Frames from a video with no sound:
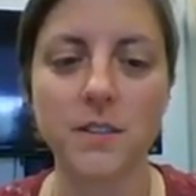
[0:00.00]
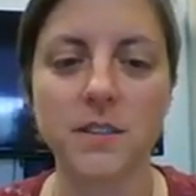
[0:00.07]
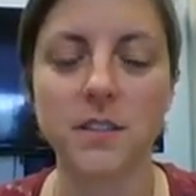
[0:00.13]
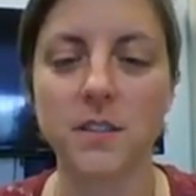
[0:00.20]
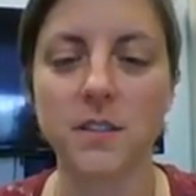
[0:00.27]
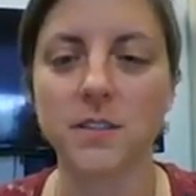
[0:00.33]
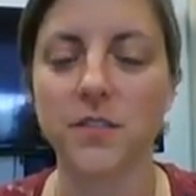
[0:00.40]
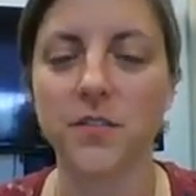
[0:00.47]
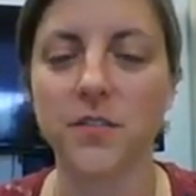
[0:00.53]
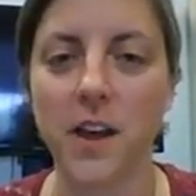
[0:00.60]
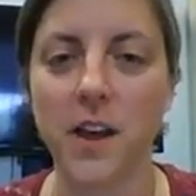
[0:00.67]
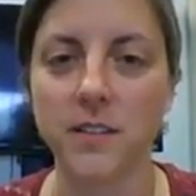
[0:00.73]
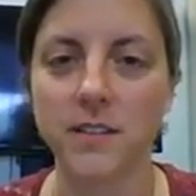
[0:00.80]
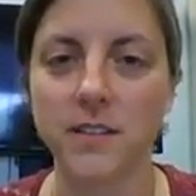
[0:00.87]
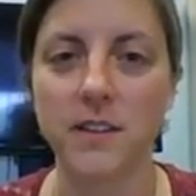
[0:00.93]
there's the
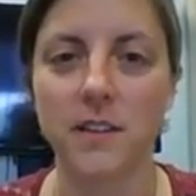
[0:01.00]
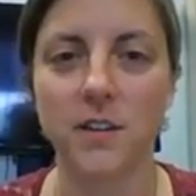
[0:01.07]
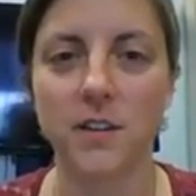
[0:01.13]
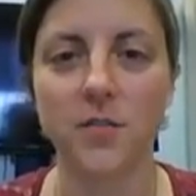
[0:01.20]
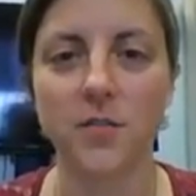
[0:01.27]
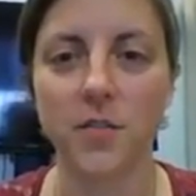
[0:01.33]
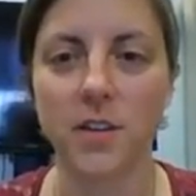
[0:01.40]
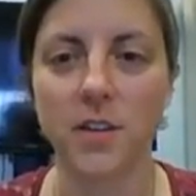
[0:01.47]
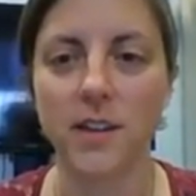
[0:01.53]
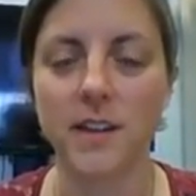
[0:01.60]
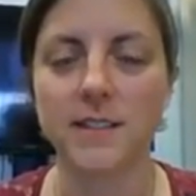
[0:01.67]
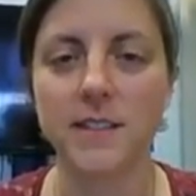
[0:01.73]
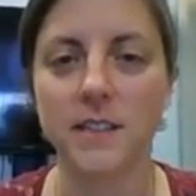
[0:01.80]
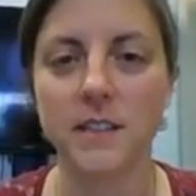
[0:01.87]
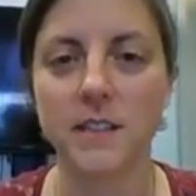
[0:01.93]
files needed for the
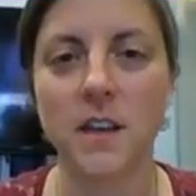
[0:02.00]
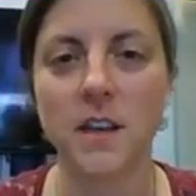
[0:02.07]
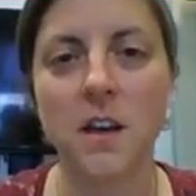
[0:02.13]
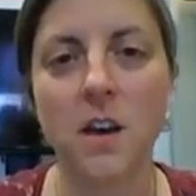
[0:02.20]
lesson.